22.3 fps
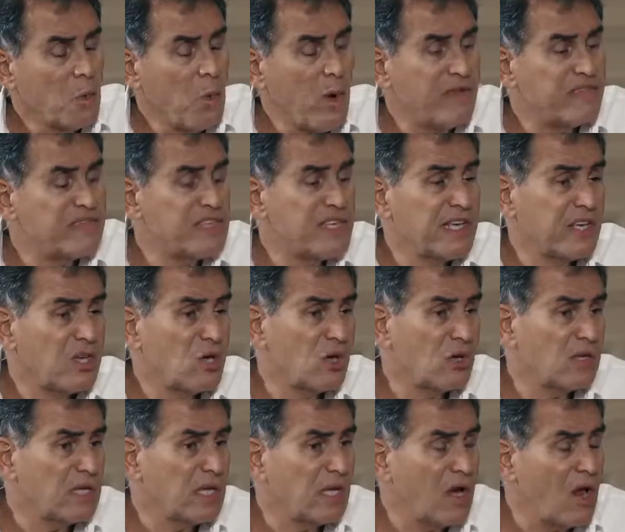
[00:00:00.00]
We have
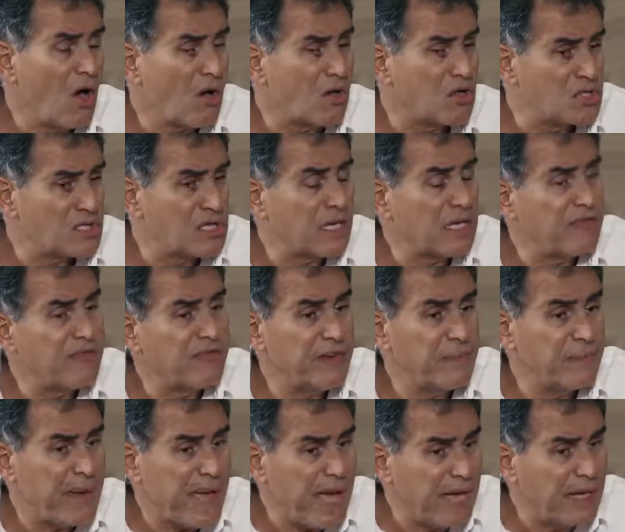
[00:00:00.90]
security laws. If
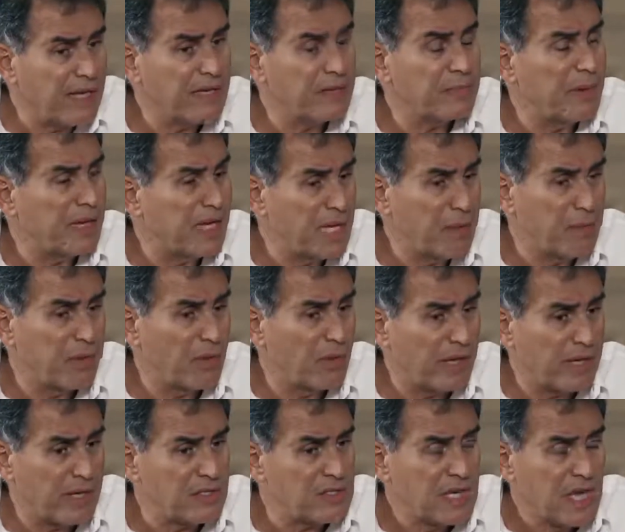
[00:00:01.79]
a bank
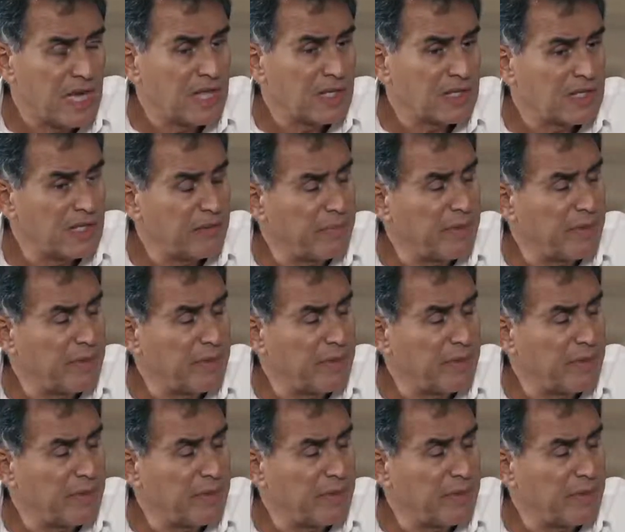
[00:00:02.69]
manipulates, there